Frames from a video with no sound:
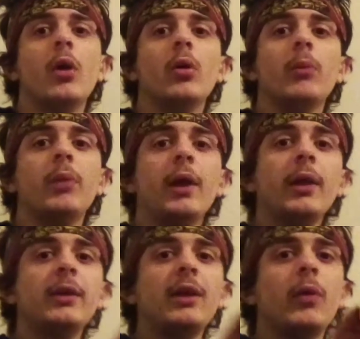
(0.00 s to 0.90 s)
But I
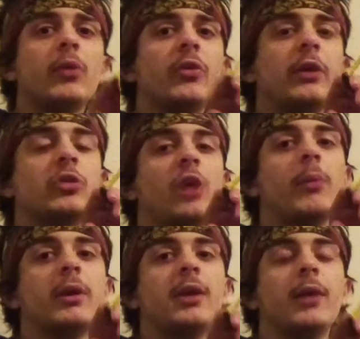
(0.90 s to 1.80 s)
like to carry a slingshot in
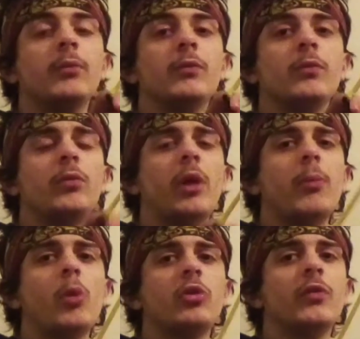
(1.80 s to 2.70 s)
my kit,
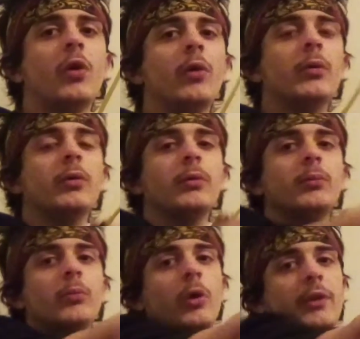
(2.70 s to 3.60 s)
most of all,
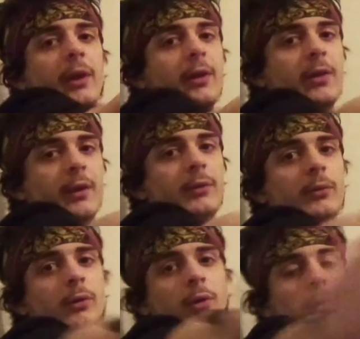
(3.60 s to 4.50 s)
more than anything.
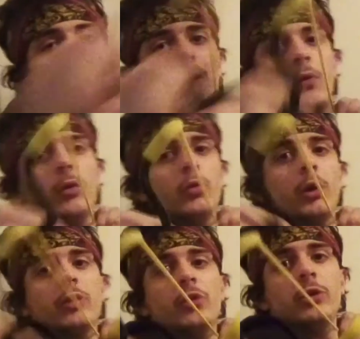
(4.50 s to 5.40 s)
Wrist
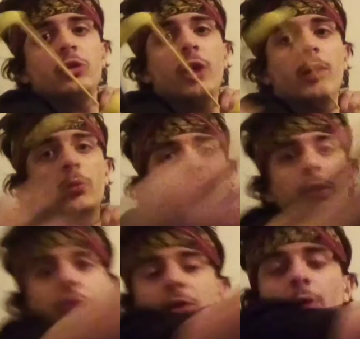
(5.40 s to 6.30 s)
rocket slingshot with the
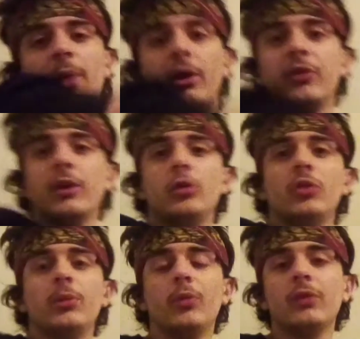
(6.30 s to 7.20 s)
steel pellets I usually
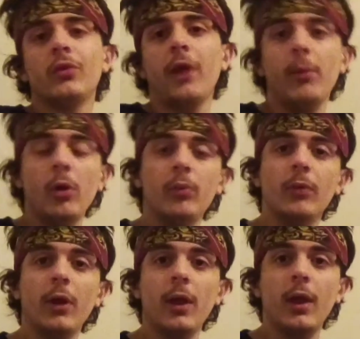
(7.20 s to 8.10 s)
bring for ammo.
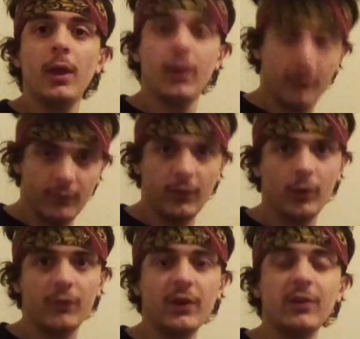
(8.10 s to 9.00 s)
Very
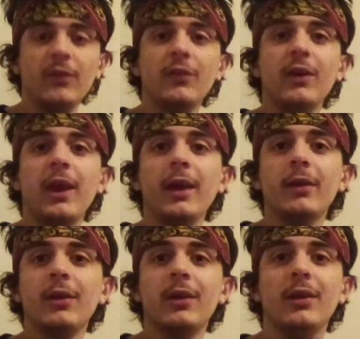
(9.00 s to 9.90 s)
effective, and
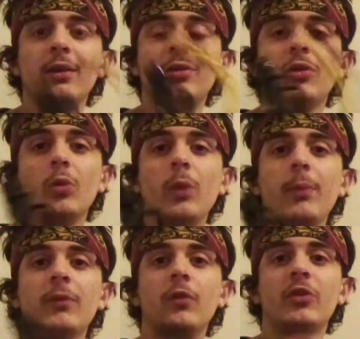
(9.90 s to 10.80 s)
good
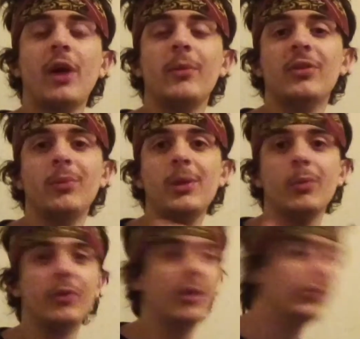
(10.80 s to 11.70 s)
weapon for zombies and people
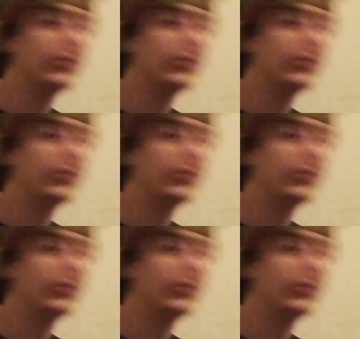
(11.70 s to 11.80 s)
too.